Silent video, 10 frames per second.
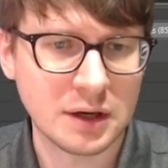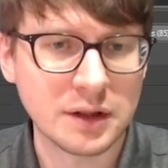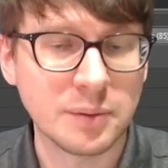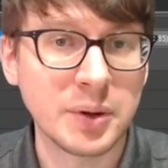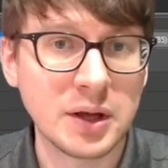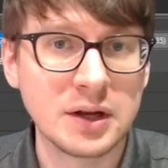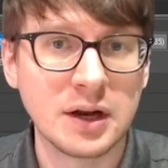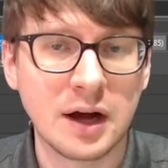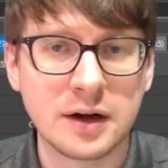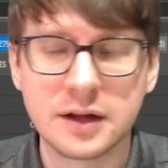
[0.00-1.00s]
the pin
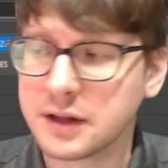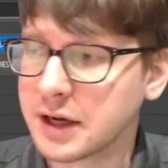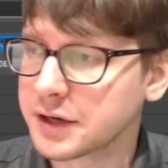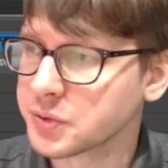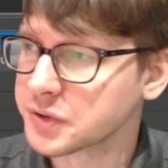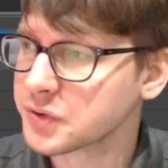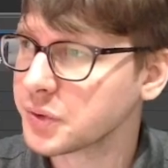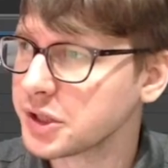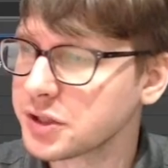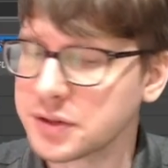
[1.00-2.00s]
on the actual
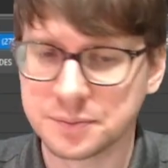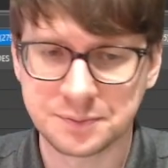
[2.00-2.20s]
switch.